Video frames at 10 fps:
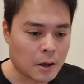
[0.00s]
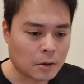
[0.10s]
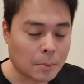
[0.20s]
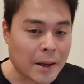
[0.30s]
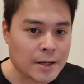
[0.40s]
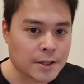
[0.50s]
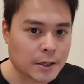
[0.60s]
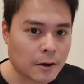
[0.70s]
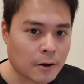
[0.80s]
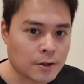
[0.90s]

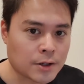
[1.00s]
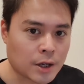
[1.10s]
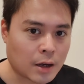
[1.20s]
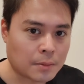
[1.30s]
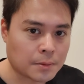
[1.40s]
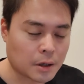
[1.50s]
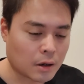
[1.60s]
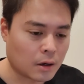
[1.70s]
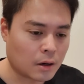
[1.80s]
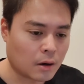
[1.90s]
basic concepts
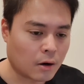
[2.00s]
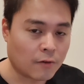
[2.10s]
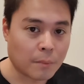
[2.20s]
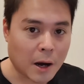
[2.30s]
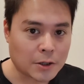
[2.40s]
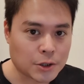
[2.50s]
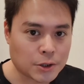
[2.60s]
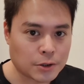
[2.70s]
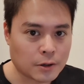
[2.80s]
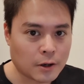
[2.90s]
of
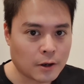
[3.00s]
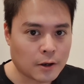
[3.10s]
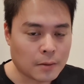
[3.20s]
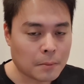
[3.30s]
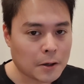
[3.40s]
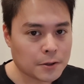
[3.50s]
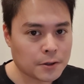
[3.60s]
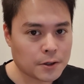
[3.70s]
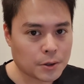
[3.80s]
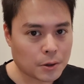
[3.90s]
BaZi.
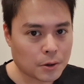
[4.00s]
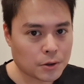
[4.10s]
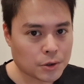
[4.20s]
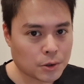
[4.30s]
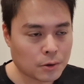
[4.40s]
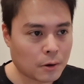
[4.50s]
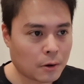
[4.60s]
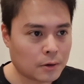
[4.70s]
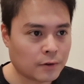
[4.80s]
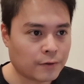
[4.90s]
BaZi is also
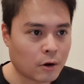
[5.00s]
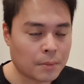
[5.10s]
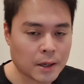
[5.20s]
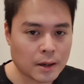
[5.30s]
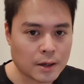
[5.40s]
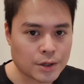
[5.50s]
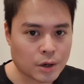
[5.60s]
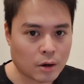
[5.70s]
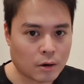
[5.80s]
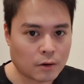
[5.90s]
called the four pillars
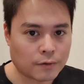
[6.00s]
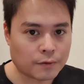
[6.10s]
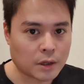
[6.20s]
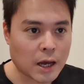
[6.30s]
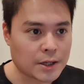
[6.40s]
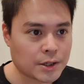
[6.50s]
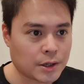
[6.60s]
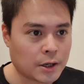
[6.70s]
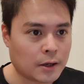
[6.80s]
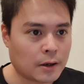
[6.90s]
of
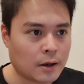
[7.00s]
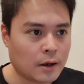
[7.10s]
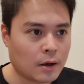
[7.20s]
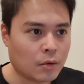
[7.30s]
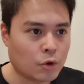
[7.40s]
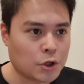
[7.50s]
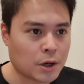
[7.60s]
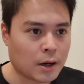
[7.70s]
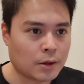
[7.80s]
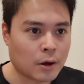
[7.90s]
destiny, which
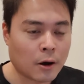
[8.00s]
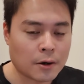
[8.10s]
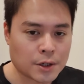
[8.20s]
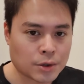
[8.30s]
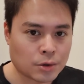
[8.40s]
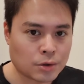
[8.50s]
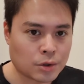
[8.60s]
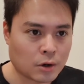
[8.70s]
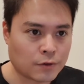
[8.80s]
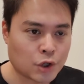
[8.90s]
are the cornerstones
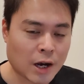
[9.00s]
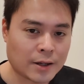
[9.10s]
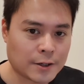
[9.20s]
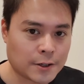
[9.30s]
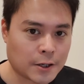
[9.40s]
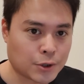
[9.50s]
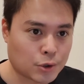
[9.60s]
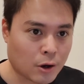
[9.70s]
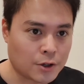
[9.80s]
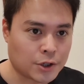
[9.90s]
of Chinese
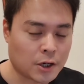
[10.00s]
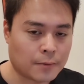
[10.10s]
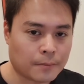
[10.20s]
astrology.